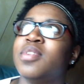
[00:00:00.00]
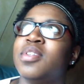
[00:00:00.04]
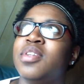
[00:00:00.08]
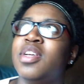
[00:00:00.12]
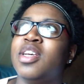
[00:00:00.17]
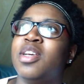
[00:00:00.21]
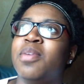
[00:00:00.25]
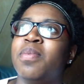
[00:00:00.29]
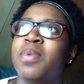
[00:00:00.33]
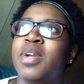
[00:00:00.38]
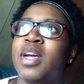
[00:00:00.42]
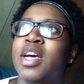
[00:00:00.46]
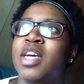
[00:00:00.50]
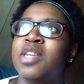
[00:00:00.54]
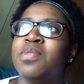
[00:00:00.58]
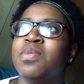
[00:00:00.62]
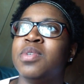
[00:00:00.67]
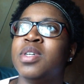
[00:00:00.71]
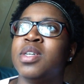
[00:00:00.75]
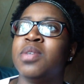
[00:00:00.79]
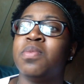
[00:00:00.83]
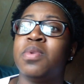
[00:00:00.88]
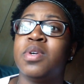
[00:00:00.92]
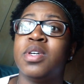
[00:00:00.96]
Nicki Minaj,
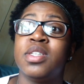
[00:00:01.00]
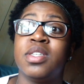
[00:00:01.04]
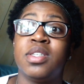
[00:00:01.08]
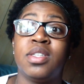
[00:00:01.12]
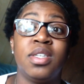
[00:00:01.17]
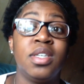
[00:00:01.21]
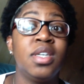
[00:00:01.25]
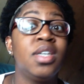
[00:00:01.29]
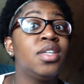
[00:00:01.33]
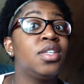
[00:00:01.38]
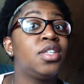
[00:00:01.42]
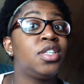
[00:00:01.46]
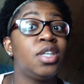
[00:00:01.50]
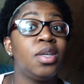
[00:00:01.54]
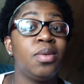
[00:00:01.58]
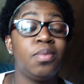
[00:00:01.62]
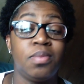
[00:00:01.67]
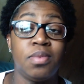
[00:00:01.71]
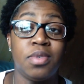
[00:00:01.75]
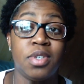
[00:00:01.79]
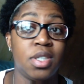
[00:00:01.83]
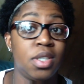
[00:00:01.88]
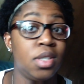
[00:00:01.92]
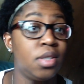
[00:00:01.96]
what did, she
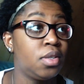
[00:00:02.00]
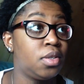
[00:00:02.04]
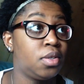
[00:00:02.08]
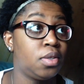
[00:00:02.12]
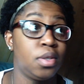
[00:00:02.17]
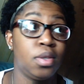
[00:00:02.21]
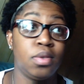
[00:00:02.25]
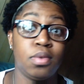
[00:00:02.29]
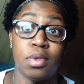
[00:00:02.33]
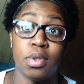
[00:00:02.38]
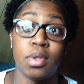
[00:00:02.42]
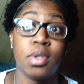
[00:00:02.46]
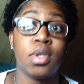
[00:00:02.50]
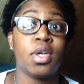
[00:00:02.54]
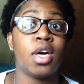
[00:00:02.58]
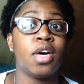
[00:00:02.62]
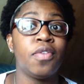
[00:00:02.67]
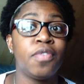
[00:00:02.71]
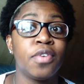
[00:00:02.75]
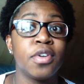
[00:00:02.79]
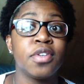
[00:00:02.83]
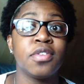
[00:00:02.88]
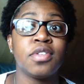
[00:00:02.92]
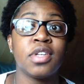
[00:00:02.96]

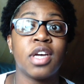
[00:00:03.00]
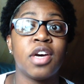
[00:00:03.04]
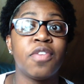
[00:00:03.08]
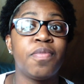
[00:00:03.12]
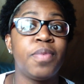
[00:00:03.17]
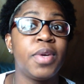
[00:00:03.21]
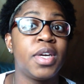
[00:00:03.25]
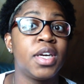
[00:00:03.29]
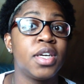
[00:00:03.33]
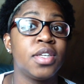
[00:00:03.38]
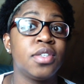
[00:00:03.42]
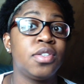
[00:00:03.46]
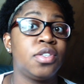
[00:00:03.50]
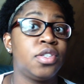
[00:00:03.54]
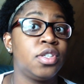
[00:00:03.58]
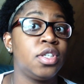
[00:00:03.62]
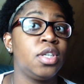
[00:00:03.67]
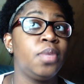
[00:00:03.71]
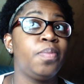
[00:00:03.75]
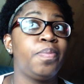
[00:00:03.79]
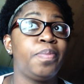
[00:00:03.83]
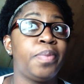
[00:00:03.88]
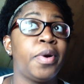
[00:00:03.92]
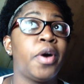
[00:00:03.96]
covered herself because
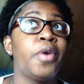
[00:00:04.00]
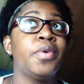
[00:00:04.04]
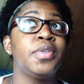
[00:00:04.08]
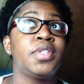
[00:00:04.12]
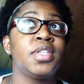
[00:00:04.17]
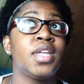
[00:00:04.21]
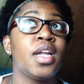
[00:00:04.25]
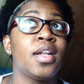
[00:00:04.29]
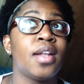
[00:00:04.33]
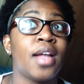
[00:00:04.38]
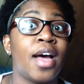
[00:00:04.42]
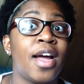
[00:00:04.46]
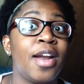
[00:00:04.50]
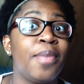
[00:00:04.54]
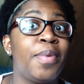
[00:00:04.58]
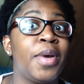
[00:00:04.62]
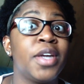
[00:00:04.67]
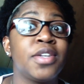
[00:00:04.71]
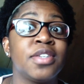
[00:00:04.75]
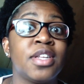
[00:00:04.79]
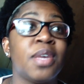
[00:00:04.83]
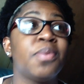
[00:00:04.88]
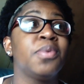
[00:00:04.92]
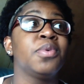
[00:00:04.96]
she posted a lot of
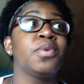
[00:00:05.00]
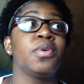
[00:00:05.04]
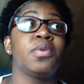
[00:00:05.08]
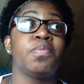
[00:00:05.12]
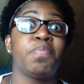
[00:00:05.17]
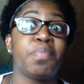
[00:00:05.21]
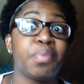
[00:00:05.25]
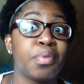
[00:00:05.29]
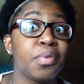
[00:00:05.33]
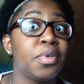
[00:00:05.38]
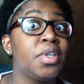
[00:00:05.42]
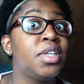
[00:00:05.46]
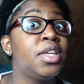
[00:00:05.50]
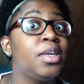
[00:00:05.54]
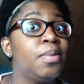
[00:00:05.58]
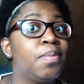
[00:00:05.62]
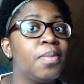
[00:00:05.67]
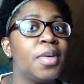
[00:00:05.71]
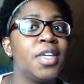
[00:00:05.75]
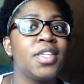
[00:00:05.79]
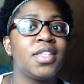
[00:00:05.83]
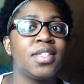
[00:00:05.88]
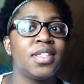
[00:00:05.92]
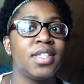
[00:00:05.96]
pictures that were pretty
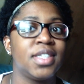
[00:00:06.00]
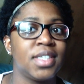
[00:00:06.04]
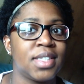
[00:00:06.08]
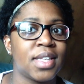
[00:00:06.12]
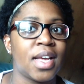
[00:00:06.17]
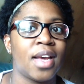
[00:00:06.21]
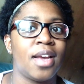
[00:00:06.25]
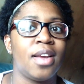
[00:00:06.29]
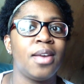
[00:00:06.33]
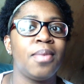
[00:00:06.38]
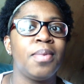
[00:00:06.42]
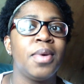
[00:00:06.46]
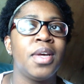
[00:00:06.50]
much the same.